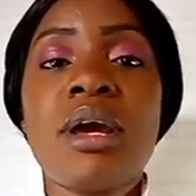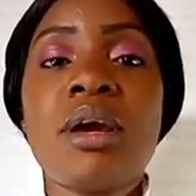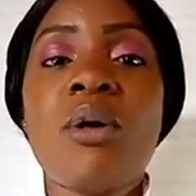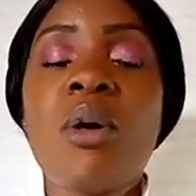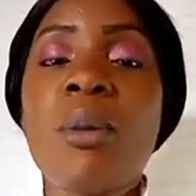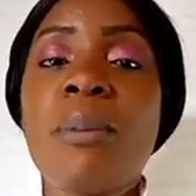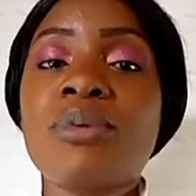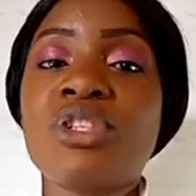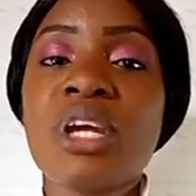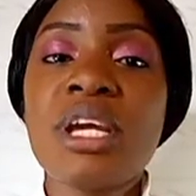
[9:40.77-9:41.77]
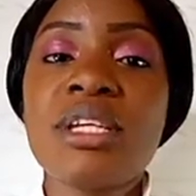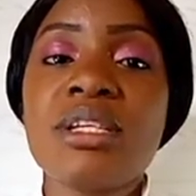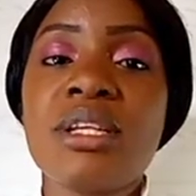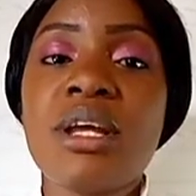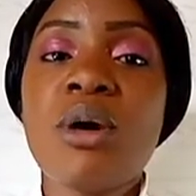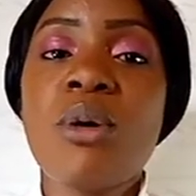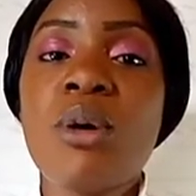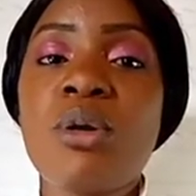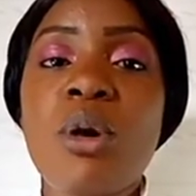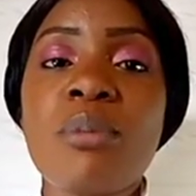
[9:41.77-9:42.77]
whole chest, the
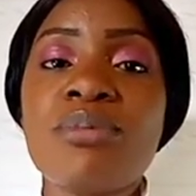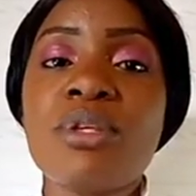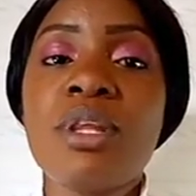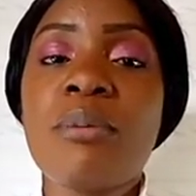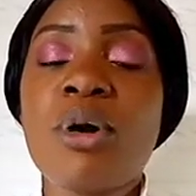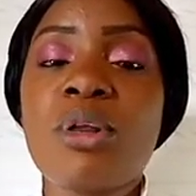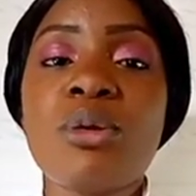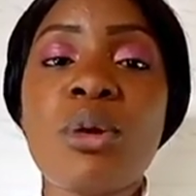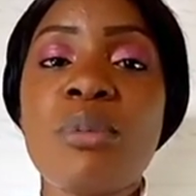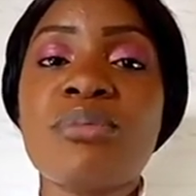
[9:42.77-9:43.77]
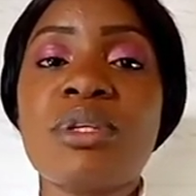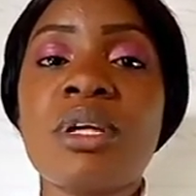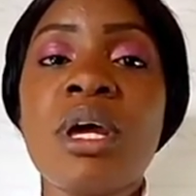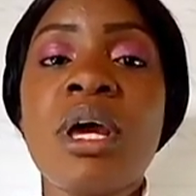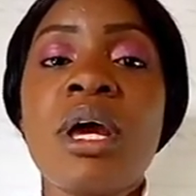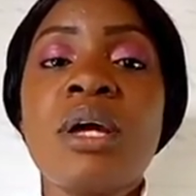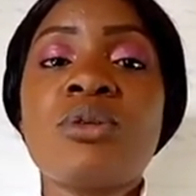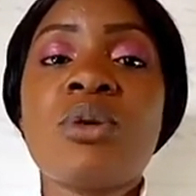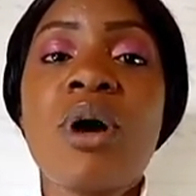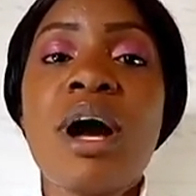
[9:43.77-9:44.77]
all lobes, the both lobes
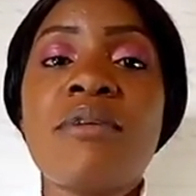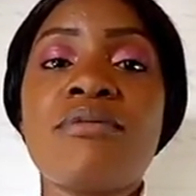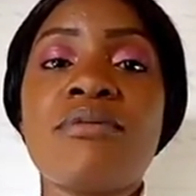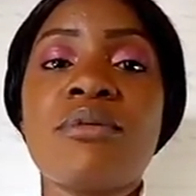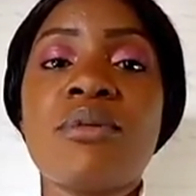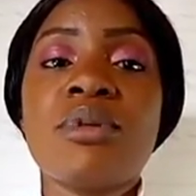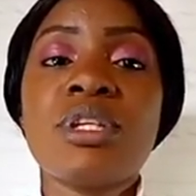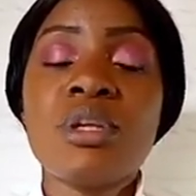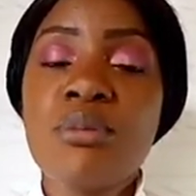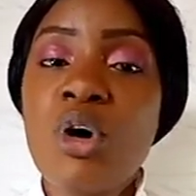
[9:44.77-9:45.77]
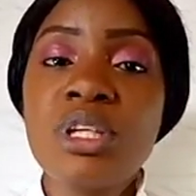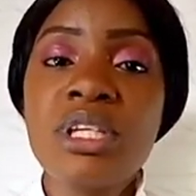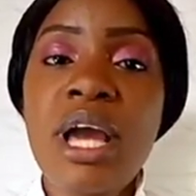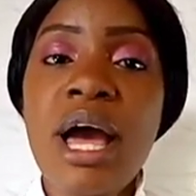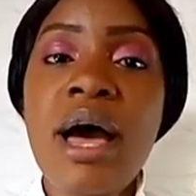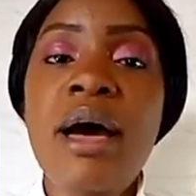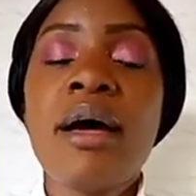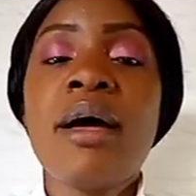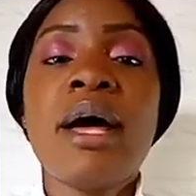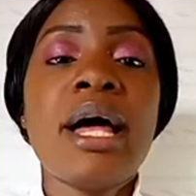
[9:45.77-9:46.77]
to have
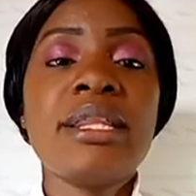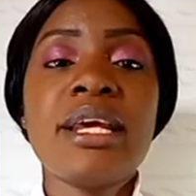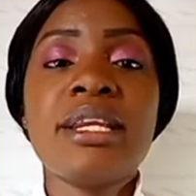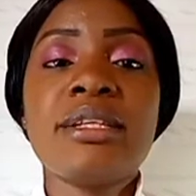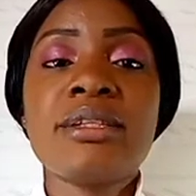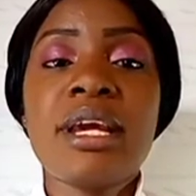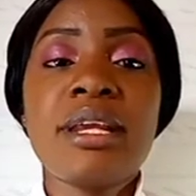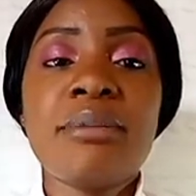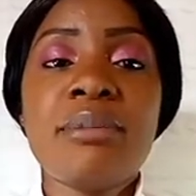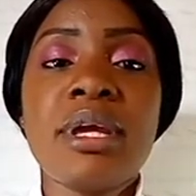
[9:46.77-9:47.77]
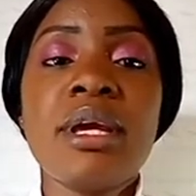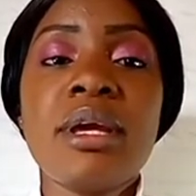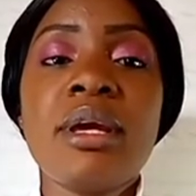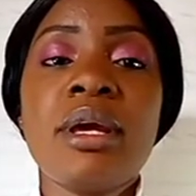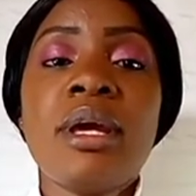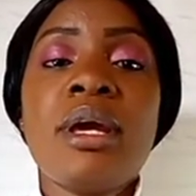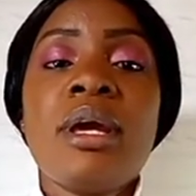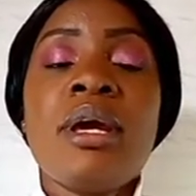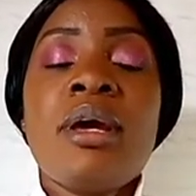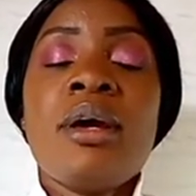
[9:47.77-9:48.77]
pneumonia, and then it can be
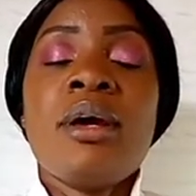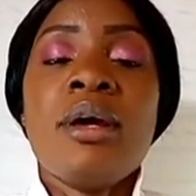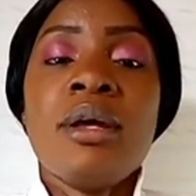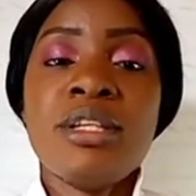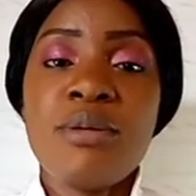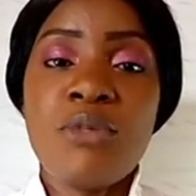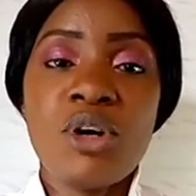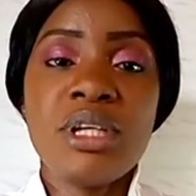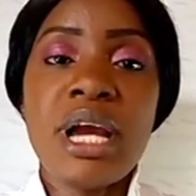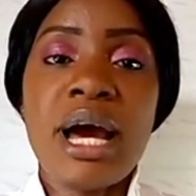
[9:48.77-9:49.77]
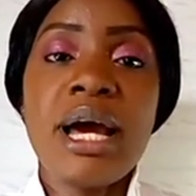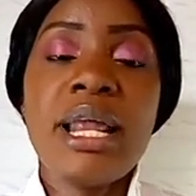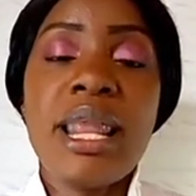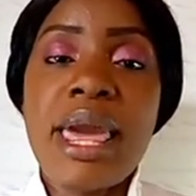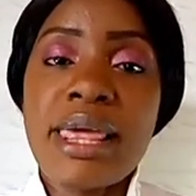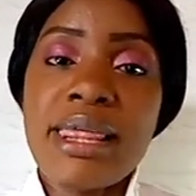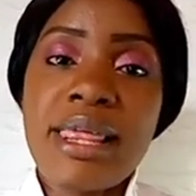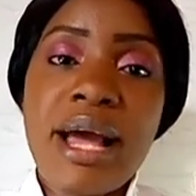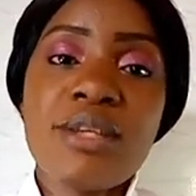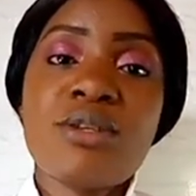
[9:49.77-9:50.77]
pneumonia like
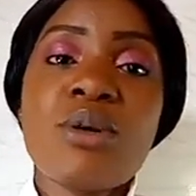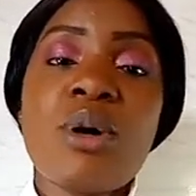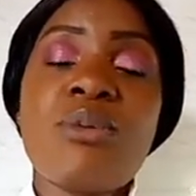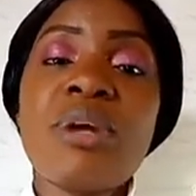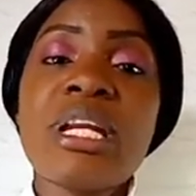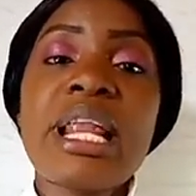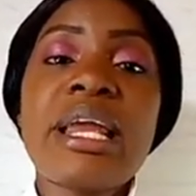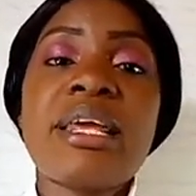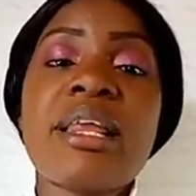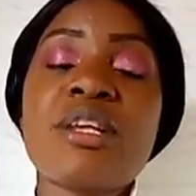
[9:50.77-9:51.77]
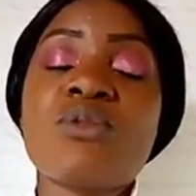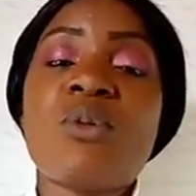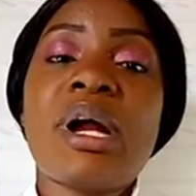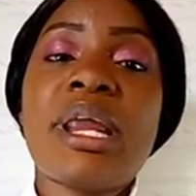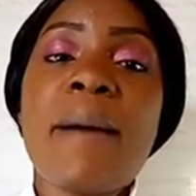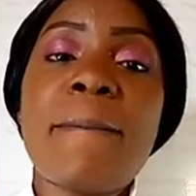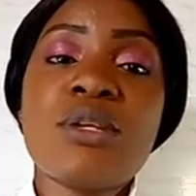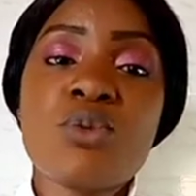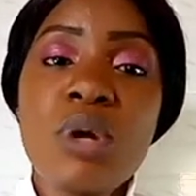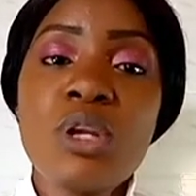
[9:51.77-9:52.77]
that. So literally that's what
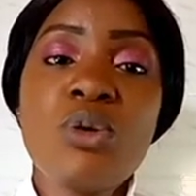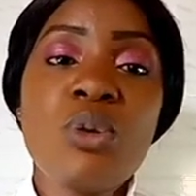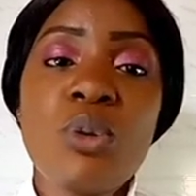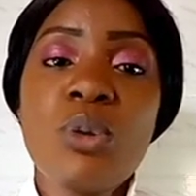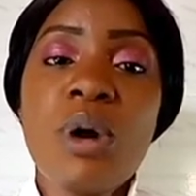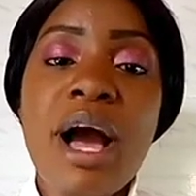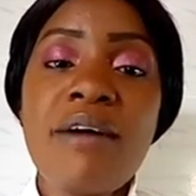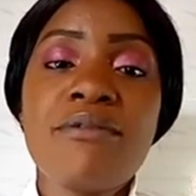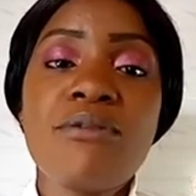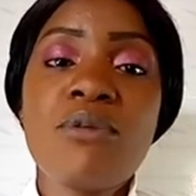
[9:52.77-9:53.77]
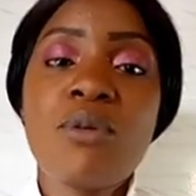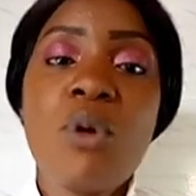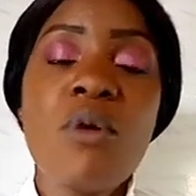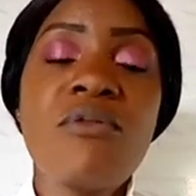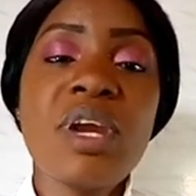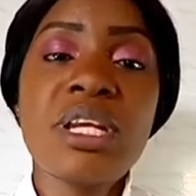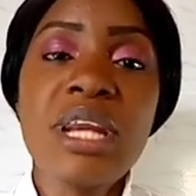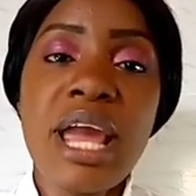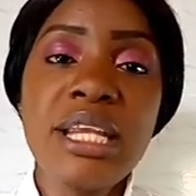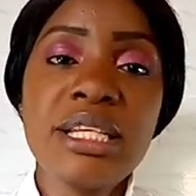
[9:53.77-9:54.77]
happens when you have
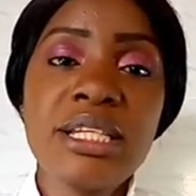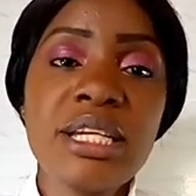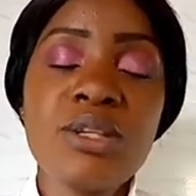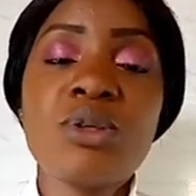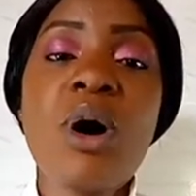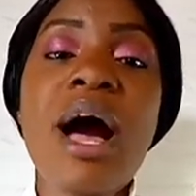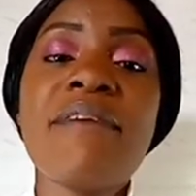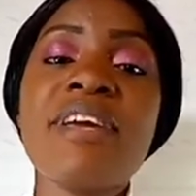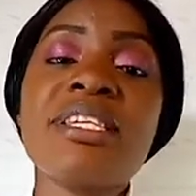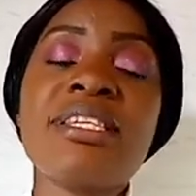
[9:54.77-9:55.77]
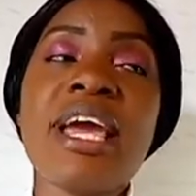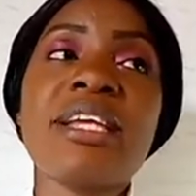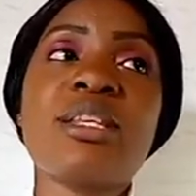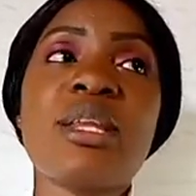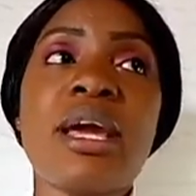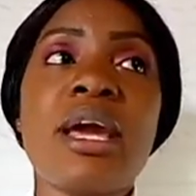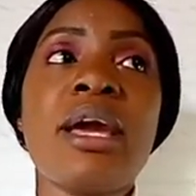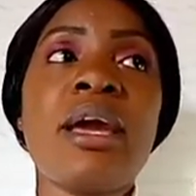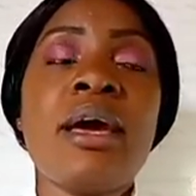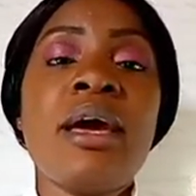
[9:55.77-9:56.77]
COVID-19. So having said
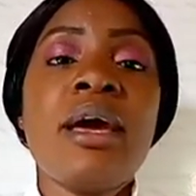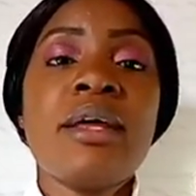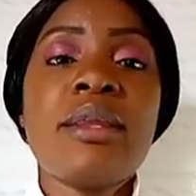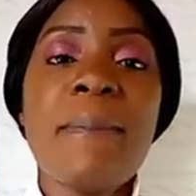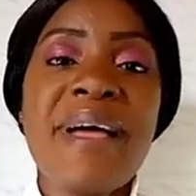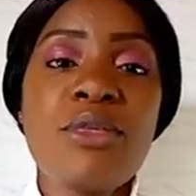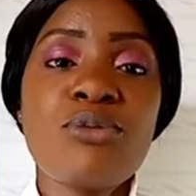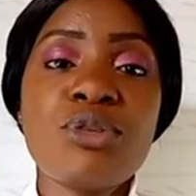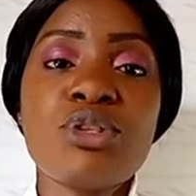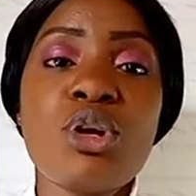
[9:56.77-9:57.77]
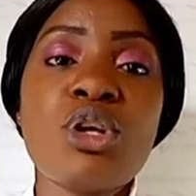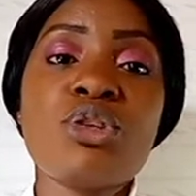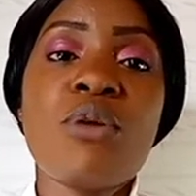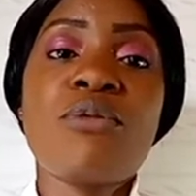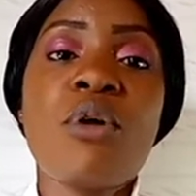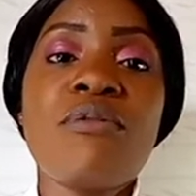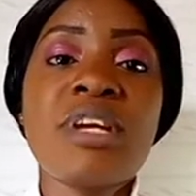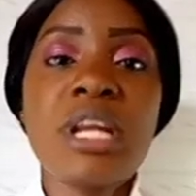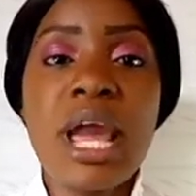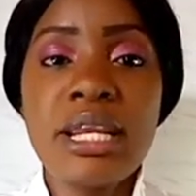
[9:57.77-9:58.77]
the the pathophysiology of
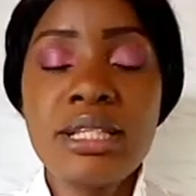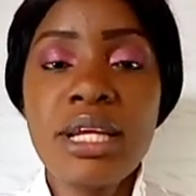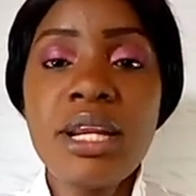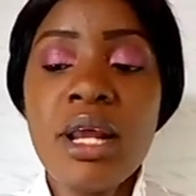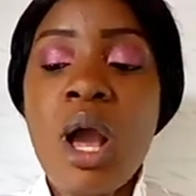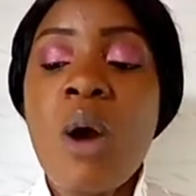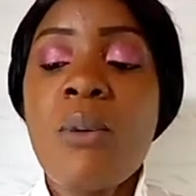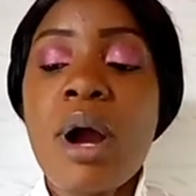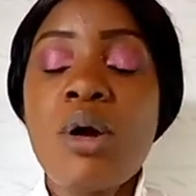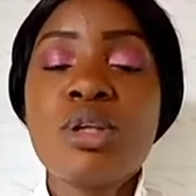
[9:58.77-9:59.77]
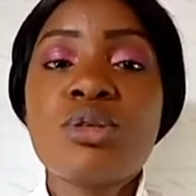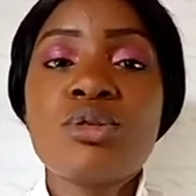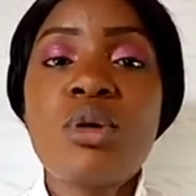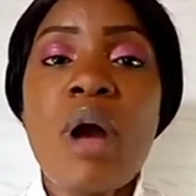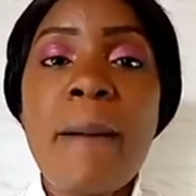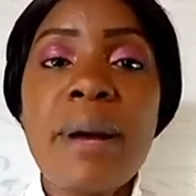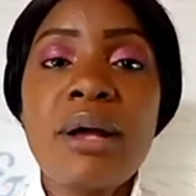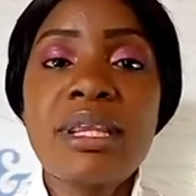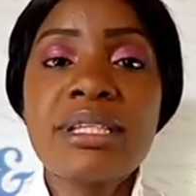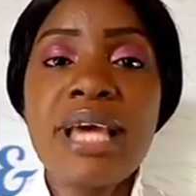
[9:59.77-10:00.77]
COVID-19. We're going to talk
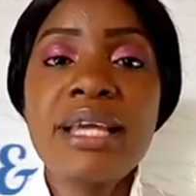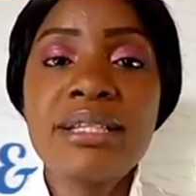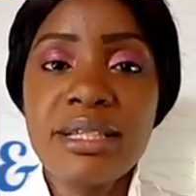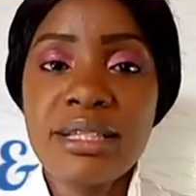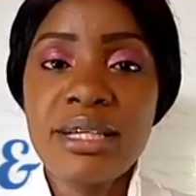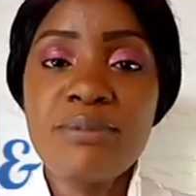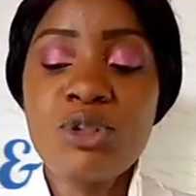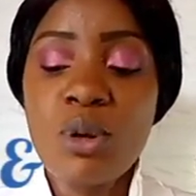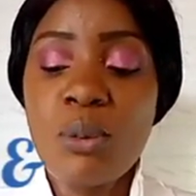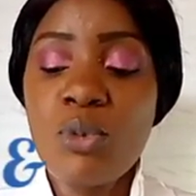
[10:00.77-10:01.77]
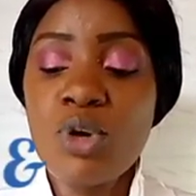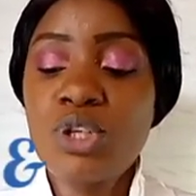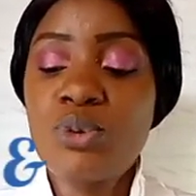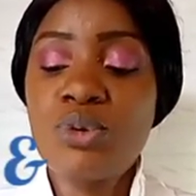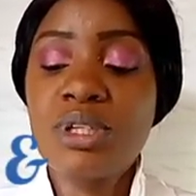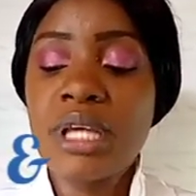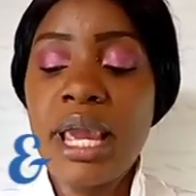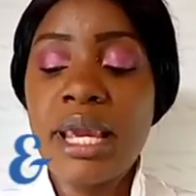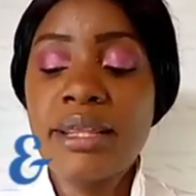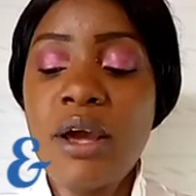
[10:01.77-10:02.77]
about the signs and symptoms, which will
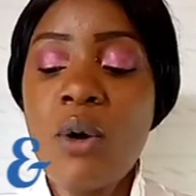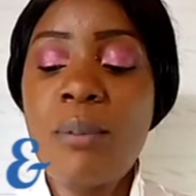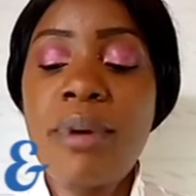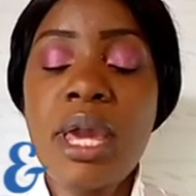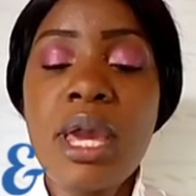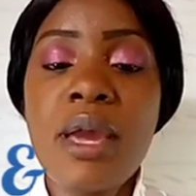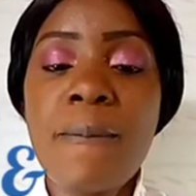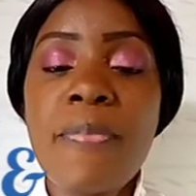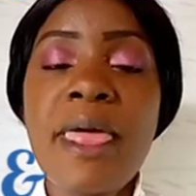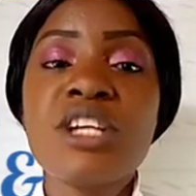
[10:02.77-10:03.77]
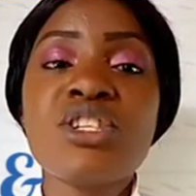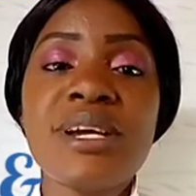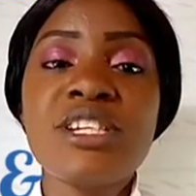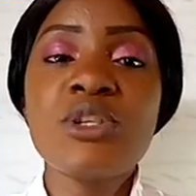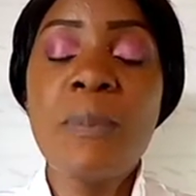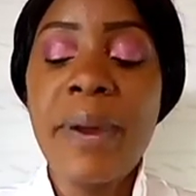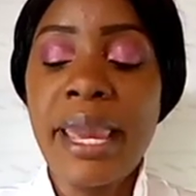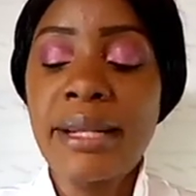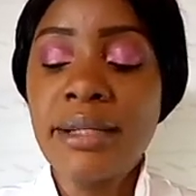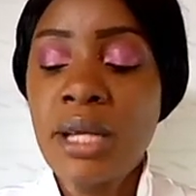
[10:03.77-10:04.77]
say will be chest
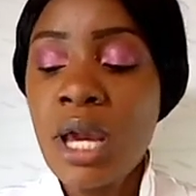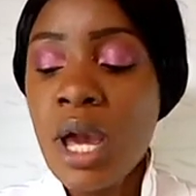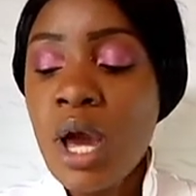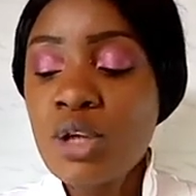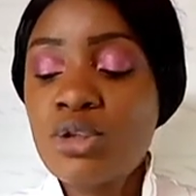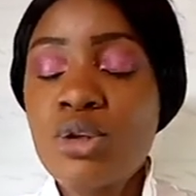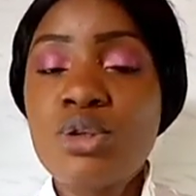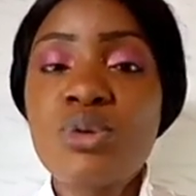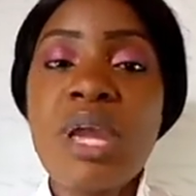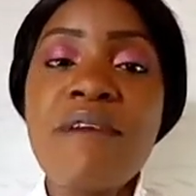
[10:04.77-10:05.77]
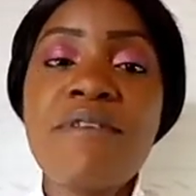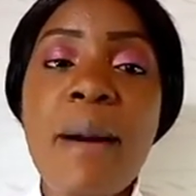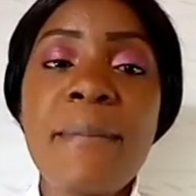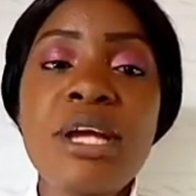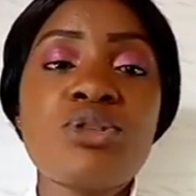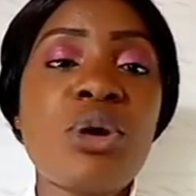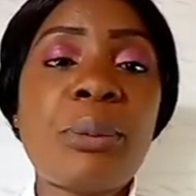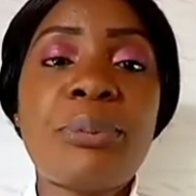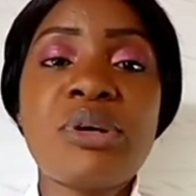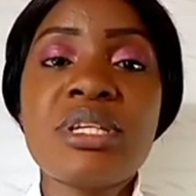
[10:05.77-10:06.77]
pain due to inflammatory
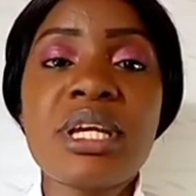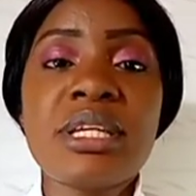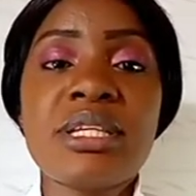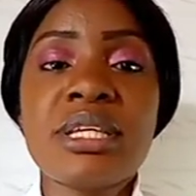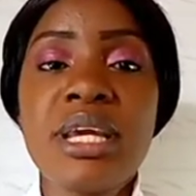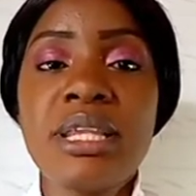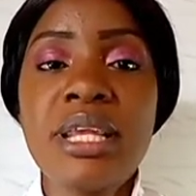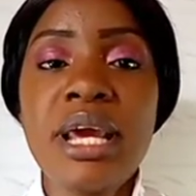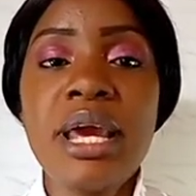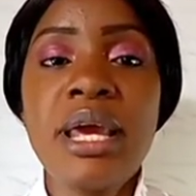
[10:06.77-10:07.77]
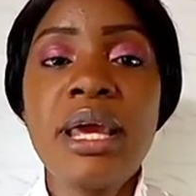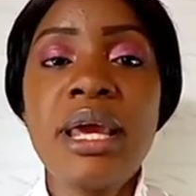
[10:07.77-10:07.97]
process in the